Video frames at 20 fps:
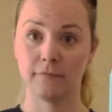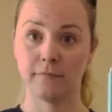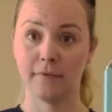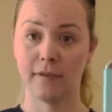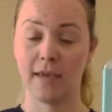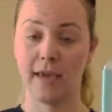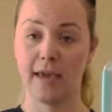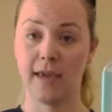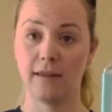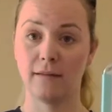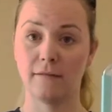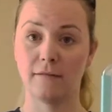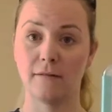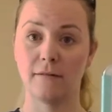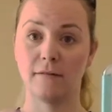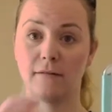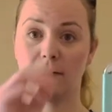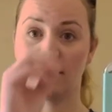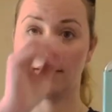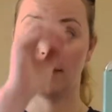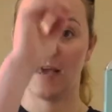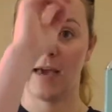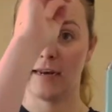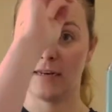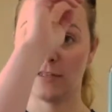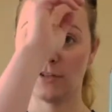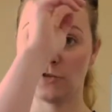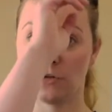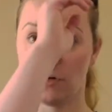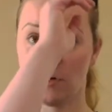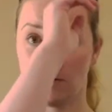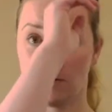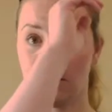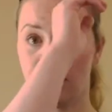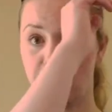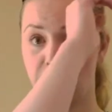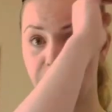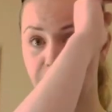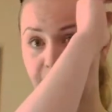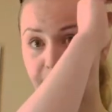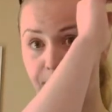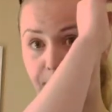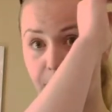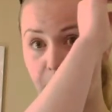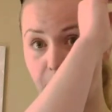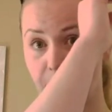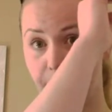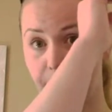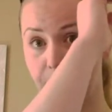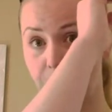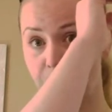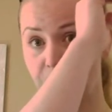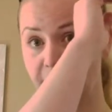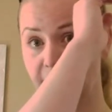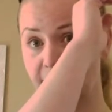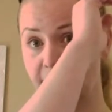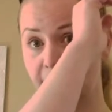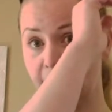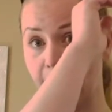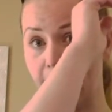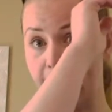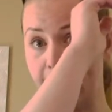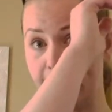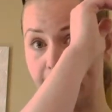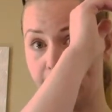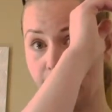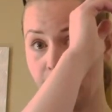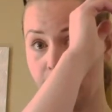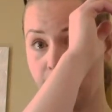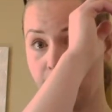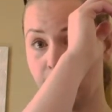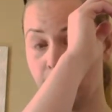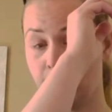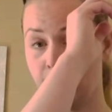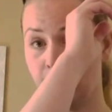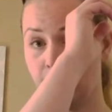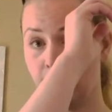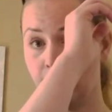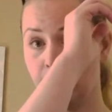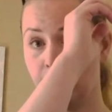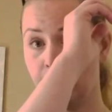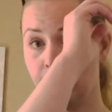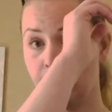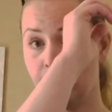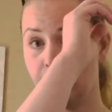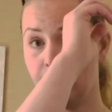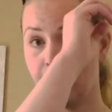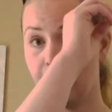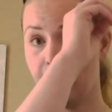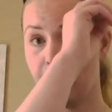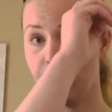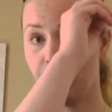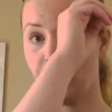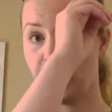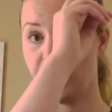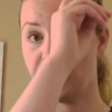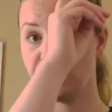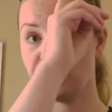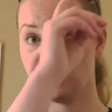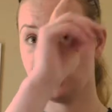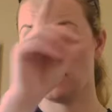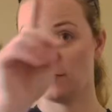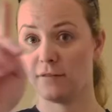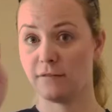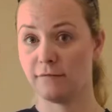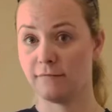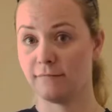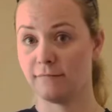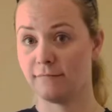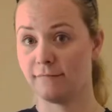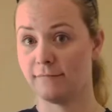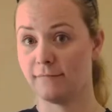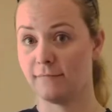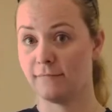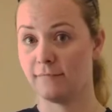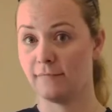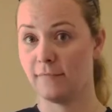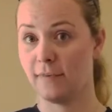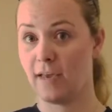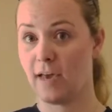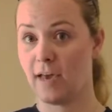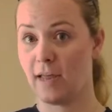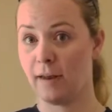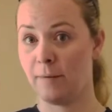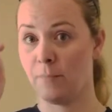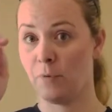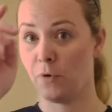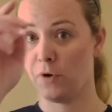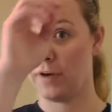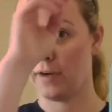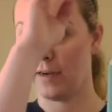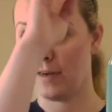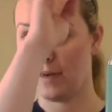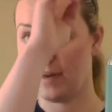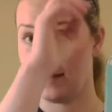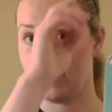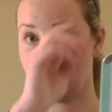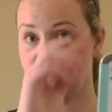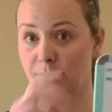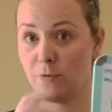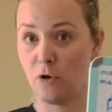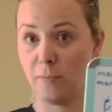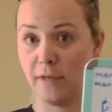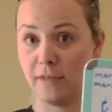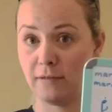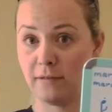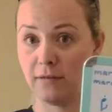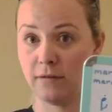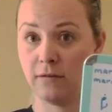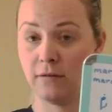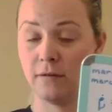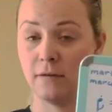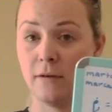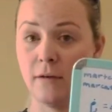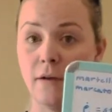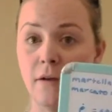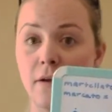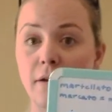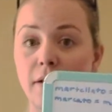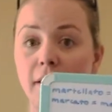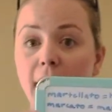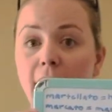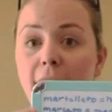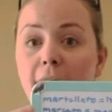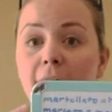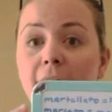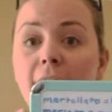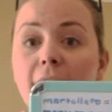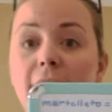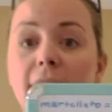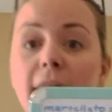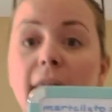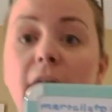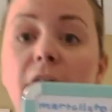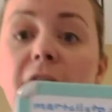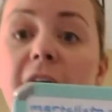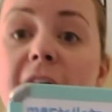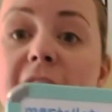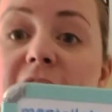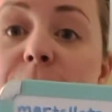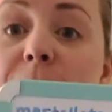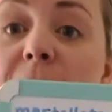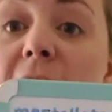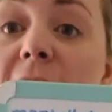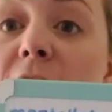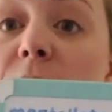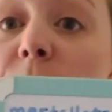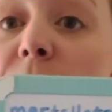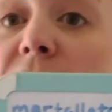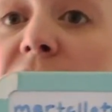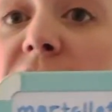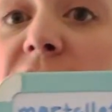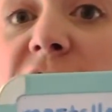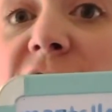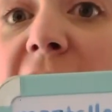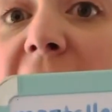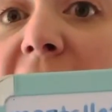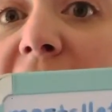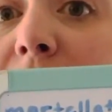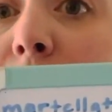Okay, that is strong. Bones in line. Okay, pointers, not important at this moment. Okay, now that's paired with the fine